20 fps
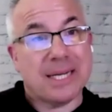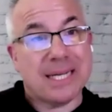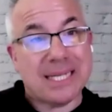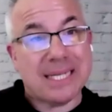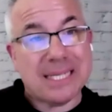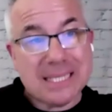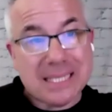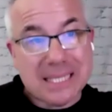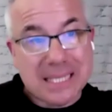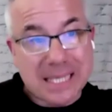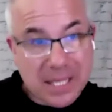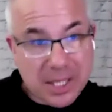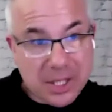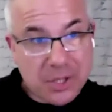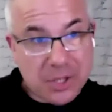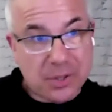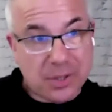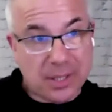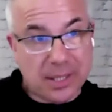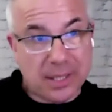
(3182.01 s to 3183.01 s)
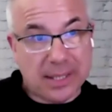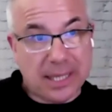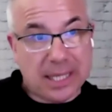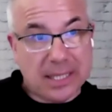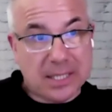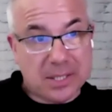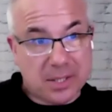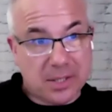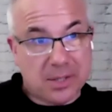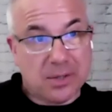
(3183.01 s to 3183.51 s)
continually.
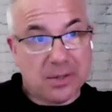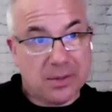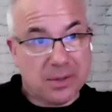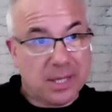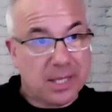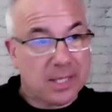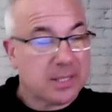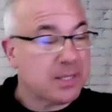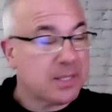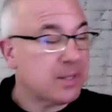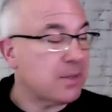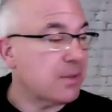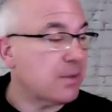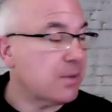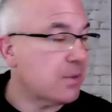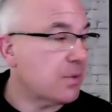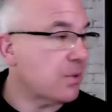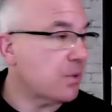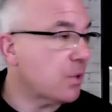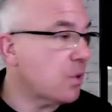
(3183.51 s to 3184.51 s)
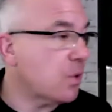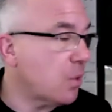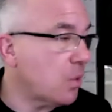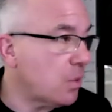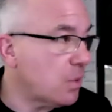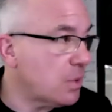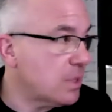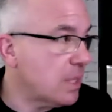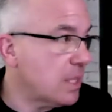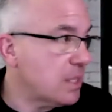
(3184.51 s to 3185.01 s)
That's their that's their their
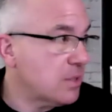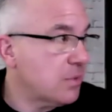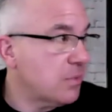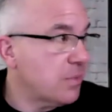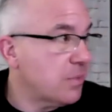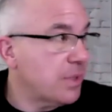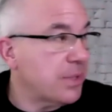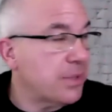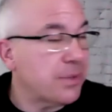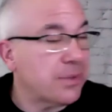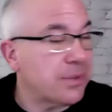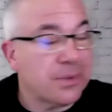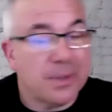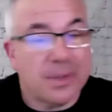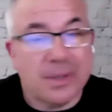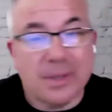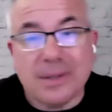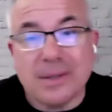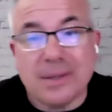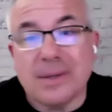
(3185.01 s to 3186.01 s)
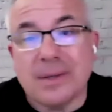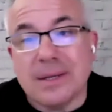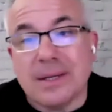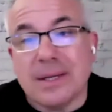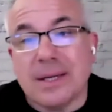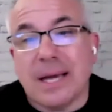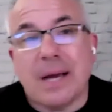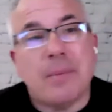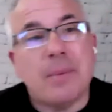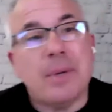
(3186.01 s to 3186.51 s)
goals and that's what we do.
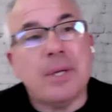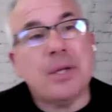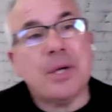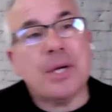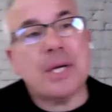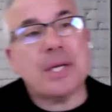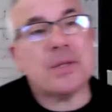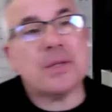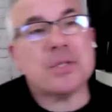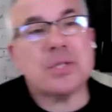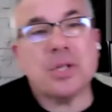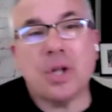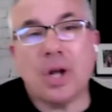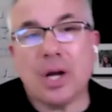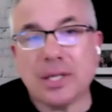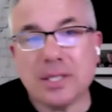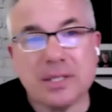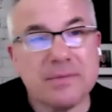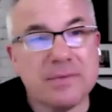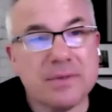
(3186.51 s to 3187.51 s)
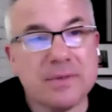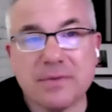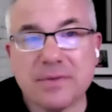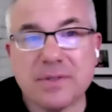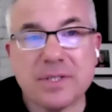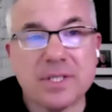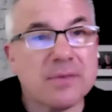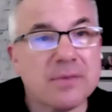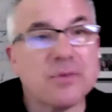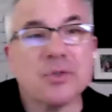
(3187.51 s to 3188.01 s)
And we look at there's lots of
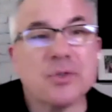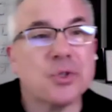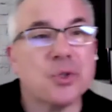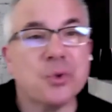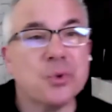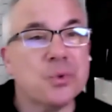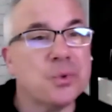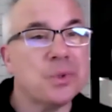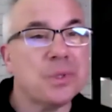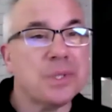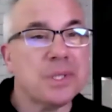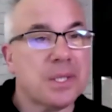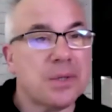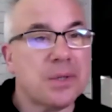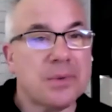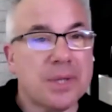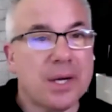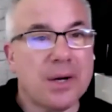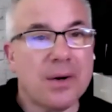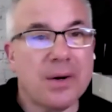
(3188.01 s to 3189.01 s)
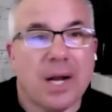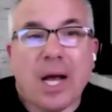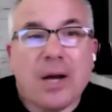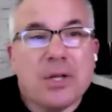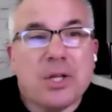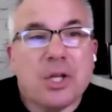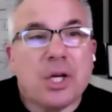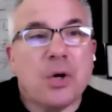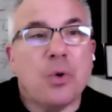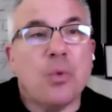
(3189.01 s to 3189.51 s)
diff- different tools out there and I
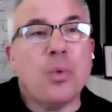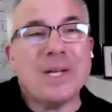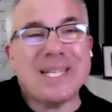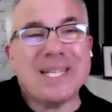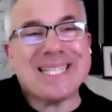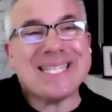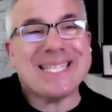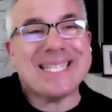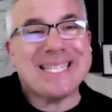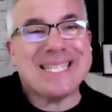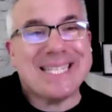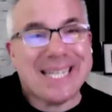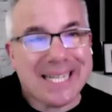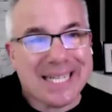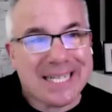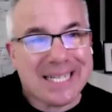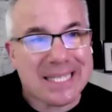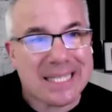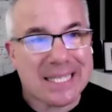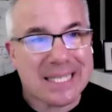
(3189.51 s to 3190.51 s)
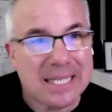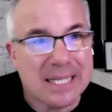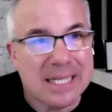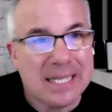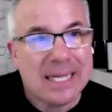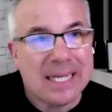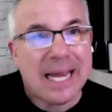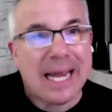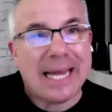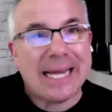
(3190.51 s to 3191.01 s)
would look at what sticks
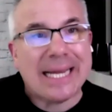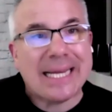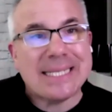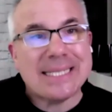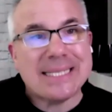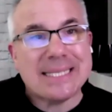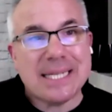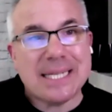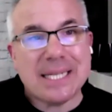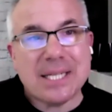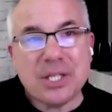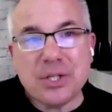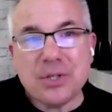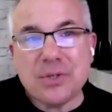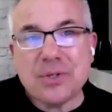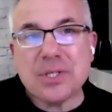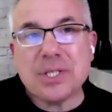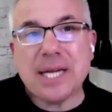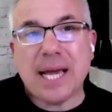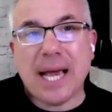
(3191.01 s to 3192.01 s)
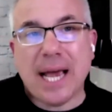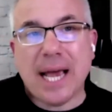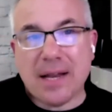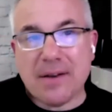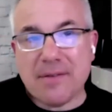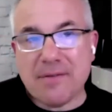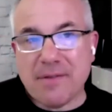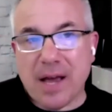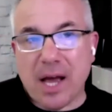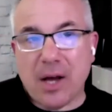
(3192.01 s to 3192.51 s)
and continues to
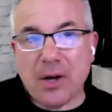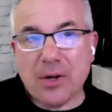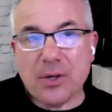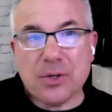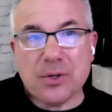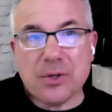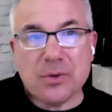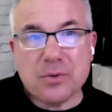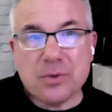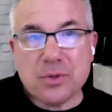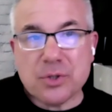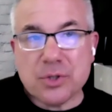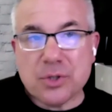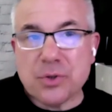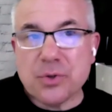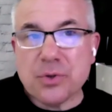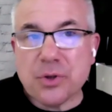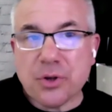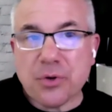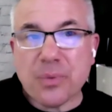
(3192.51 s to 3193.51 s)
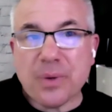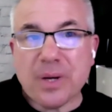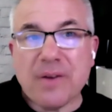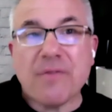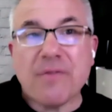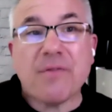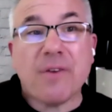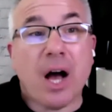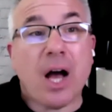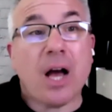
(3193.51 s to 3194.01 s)
add value two, three,
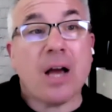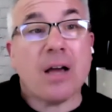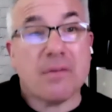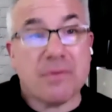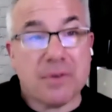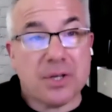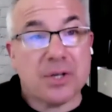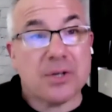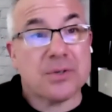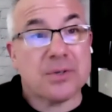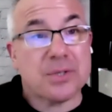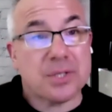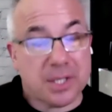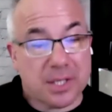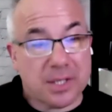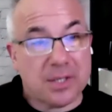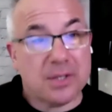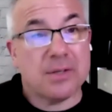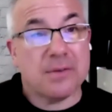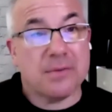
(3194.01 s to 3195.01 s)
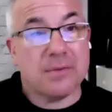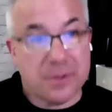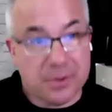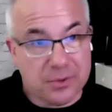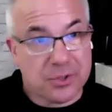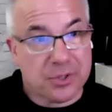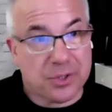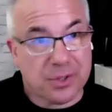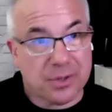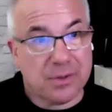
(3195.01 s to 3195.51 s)
five years in the
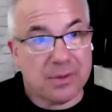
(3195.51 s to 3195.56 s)
future.